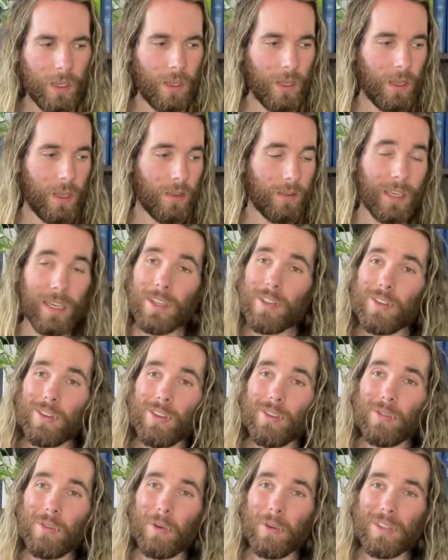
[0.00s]
Thank
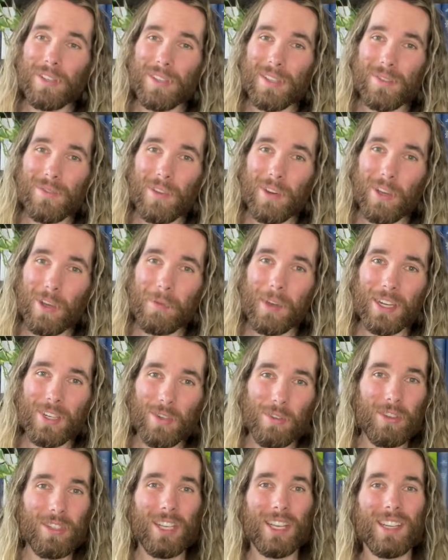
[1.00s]
you for watching this video. Make
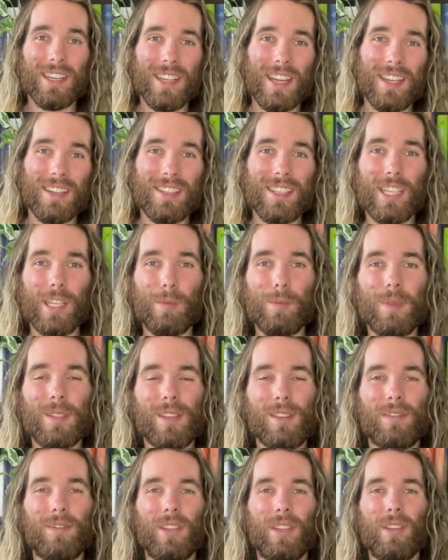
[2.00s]
sure you check out Tim's
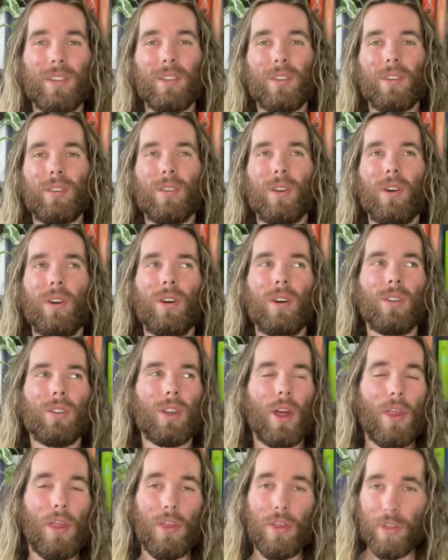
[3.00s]
video on
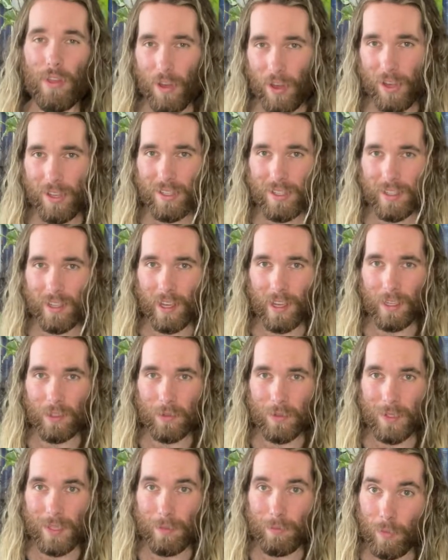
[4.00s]
Thursday, and
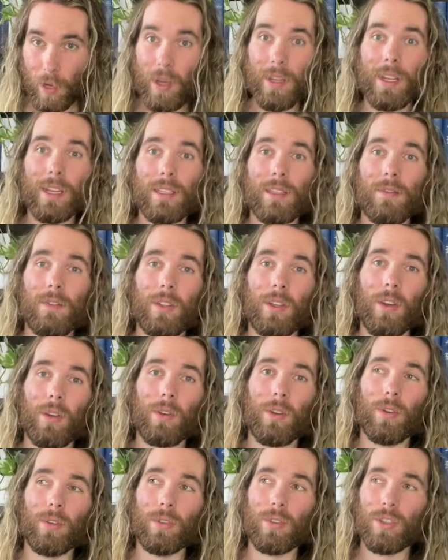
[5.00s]
you'll see my next
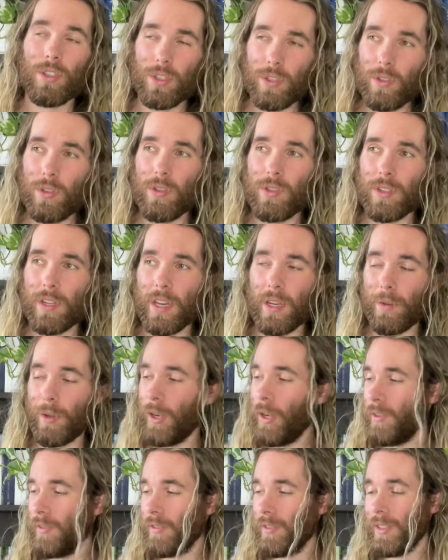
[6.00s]
video on Tuesday, where
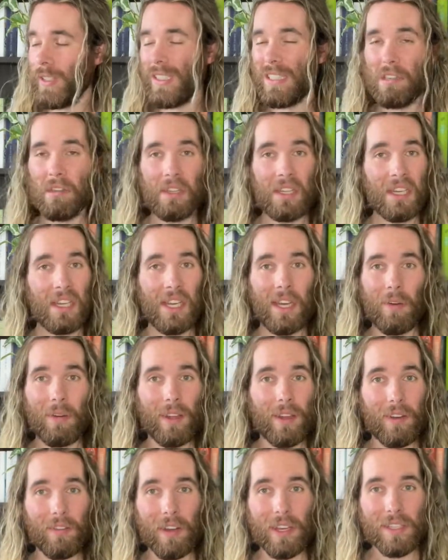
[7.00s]
hopefully we
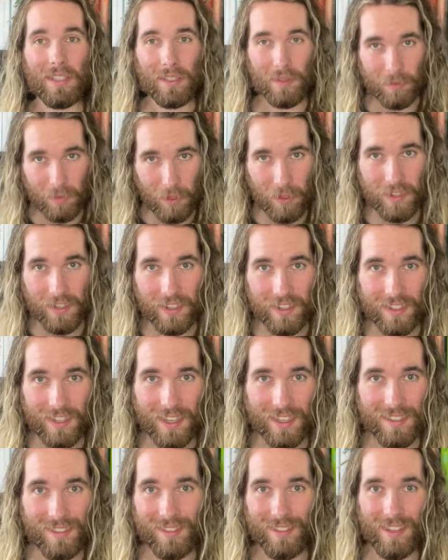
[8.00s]
have had some more
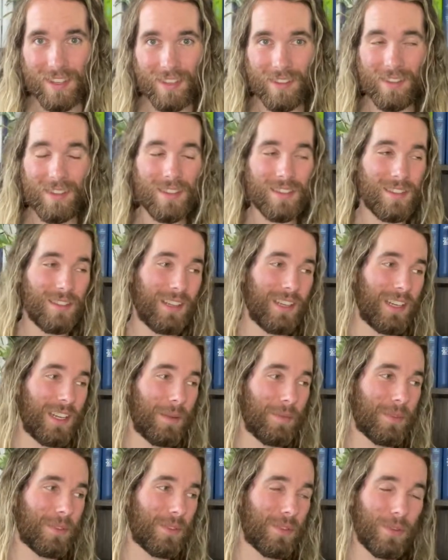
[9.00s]
success in this lead
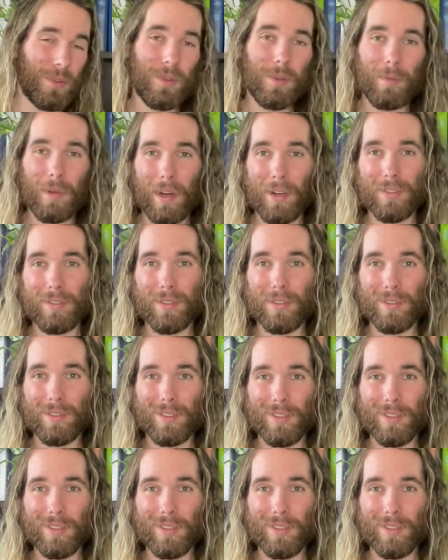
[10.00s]
up to the marathon.